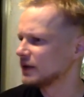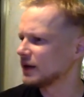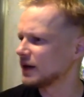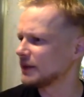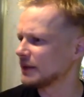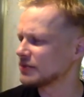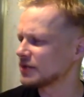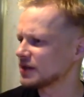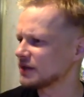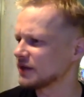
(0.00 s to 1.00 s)
Um, I'm trying
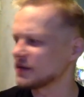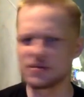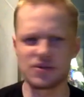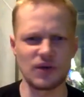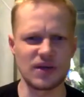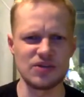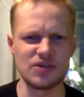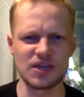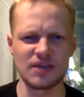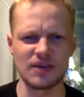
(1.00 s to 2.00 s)
to think of other. Zoe, can
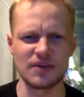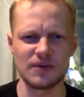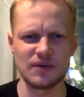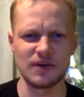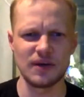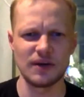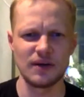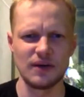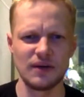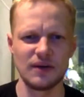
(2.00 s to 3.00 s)
you think of other uh,
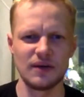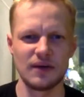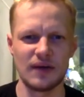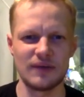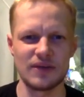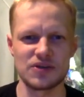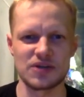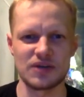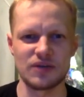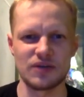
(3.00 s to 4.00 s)
having
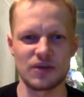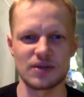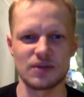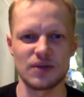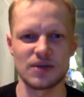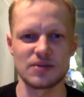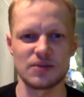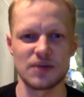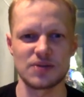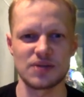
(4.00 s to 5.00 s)
yourself worked at the wine
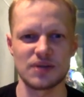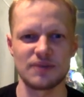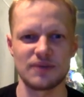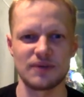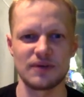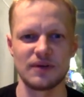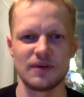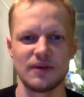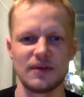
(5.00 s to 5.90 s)
wine shop for?